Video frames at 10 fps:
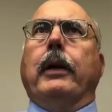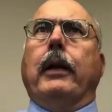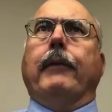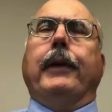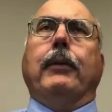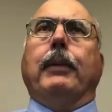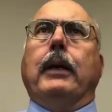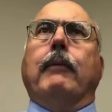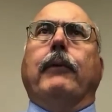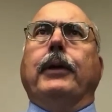have either
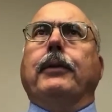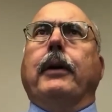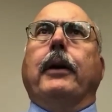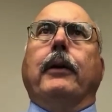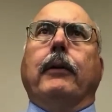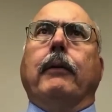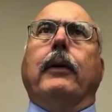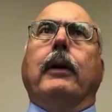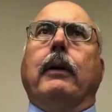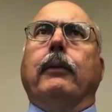become free trading or they're
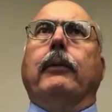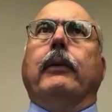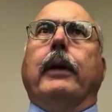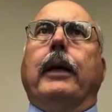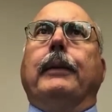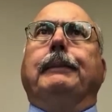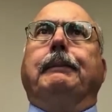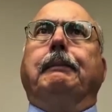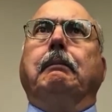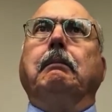very close to that.